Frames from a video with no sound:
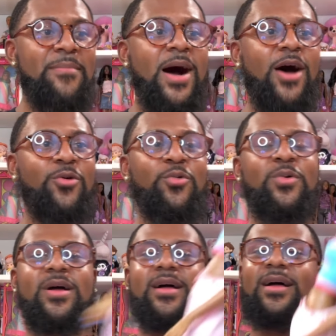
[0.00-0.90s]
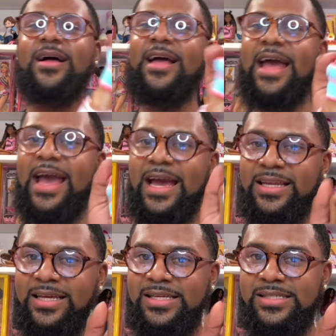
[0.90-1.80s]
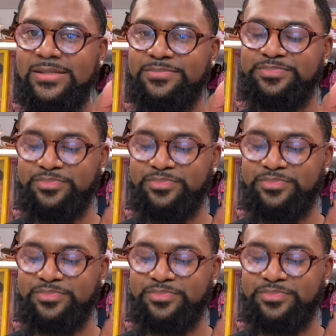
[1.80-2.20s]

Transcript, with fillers: model, Agnes.